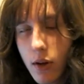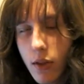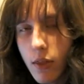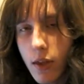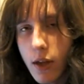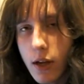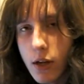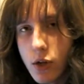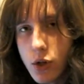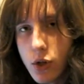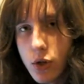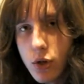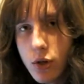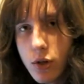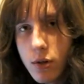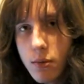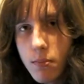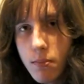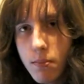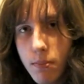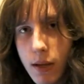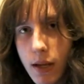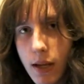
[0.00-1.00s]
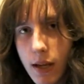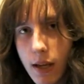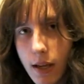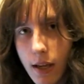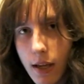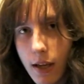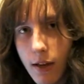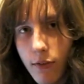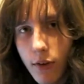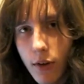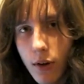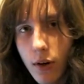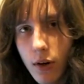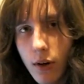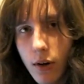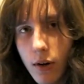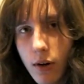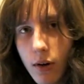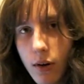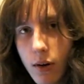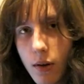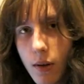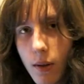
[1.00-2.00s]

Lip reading: They shouldn't be given